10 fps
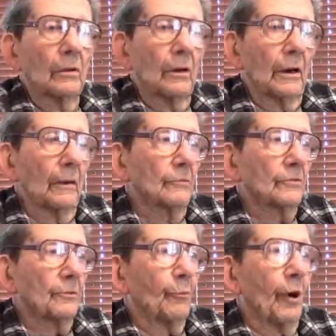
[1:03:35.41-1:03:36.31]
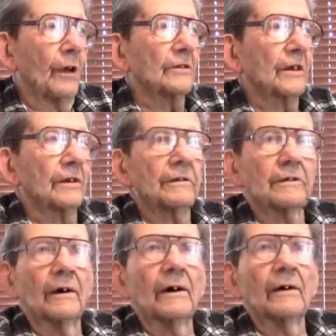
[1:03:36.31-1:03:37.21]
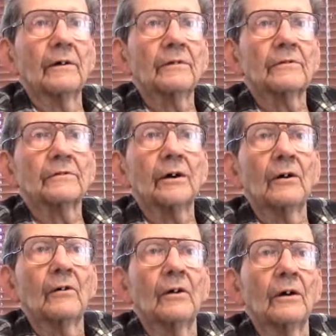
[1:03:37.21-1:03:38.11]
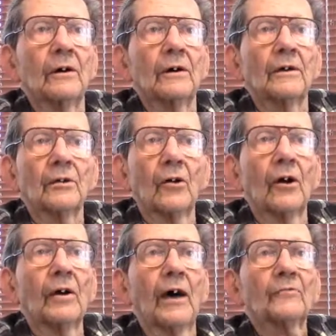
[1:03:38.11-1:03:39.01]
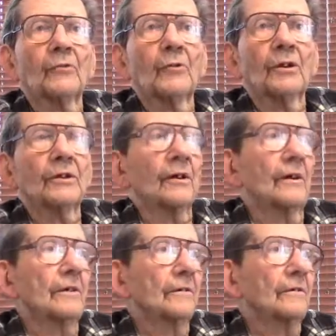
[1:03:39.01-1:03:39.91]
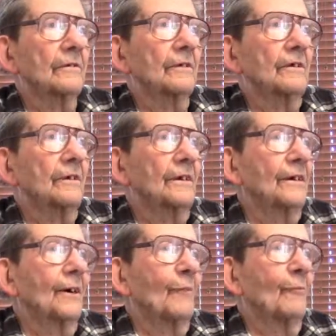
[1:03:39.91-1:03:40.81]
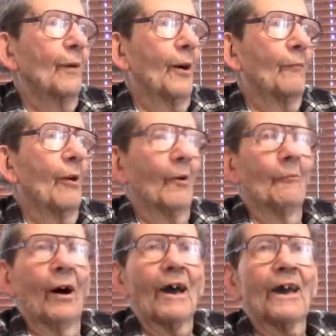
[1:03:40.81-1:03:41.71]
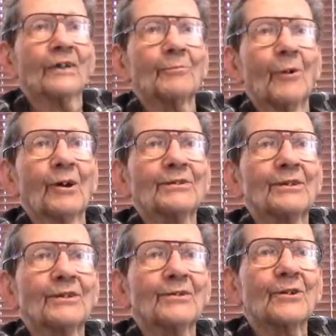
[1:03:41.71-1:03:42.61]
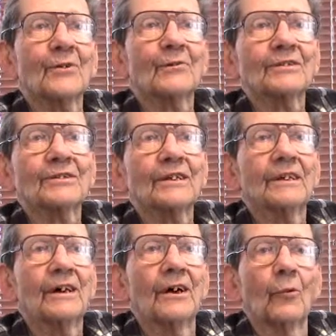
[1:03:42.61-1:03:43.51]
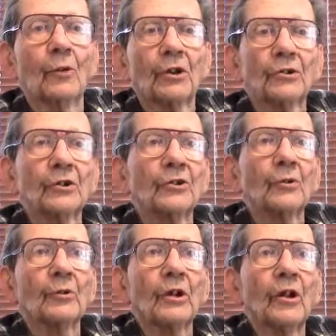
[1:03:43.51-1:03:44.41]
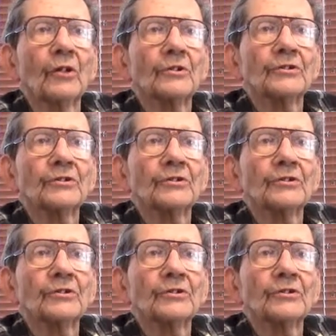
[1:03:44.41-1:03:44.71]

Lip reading: I'm surprised that you're after me to put my exploits in the service. What are you going to do with all this?